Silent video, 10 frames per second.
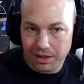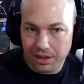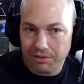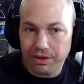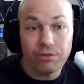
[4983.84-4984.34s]

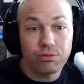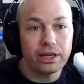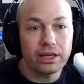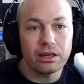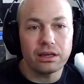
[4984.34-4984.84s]
if
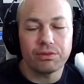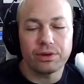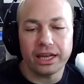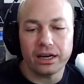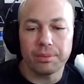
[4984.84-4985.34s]
we
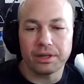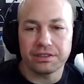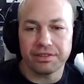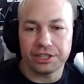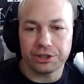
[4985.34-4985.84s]
get in a bunch
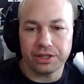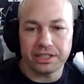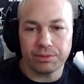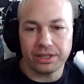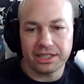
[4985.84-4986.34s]
of
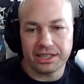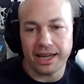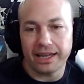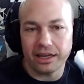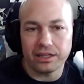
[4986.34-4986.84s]
entries and we
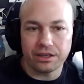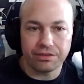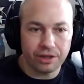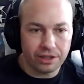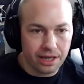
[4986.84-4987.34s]
decide a
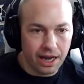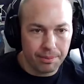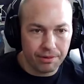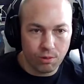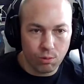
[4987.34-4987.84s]
different
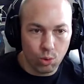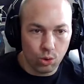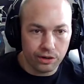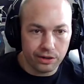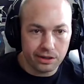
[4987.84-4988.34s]
type of
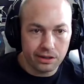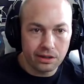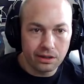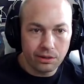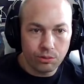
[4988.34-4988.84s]
award
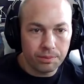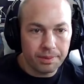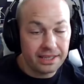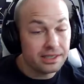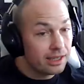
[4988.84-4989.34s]
would
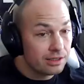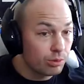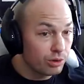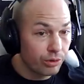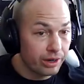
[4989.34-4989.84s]
make sense,
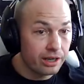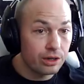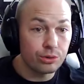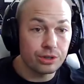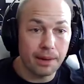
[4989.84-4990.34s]
we'll create a
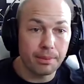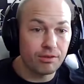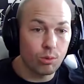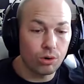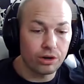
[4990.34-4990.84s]
new type
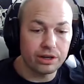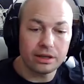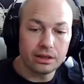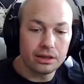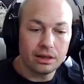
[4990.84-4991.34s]
of award
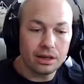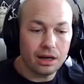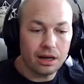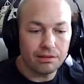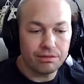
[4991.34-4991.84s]

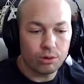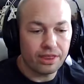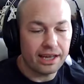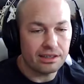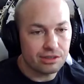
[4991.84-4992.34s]
for
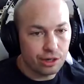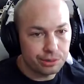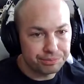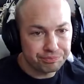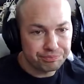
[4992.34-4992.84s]
that.
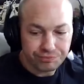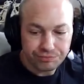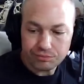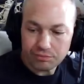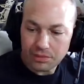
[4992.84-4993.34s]
So
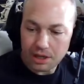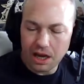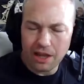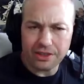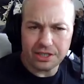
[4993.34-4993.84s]

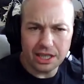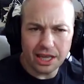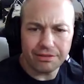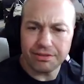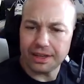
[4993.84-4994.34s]
there's a
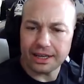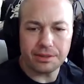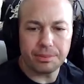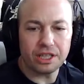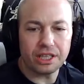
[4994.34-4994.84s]
lot of
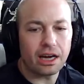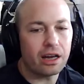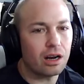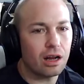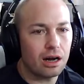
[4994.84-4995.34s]
flexibility
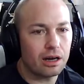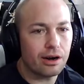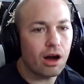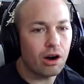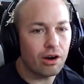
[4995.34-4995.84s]
on
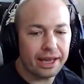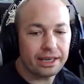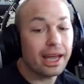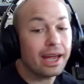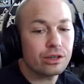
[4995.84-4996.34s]
our
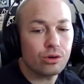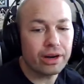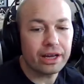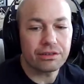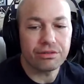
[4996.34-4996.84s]
end and
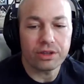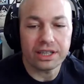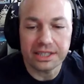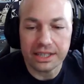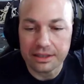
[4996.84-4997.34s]
your end for
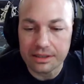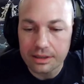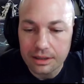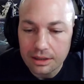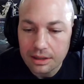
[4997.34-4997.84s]
these things.
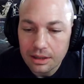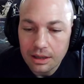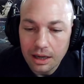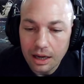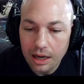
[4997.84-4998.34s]

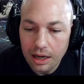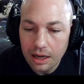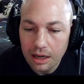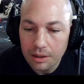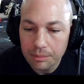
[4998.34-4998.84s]

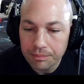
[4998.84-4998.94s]
Yeah.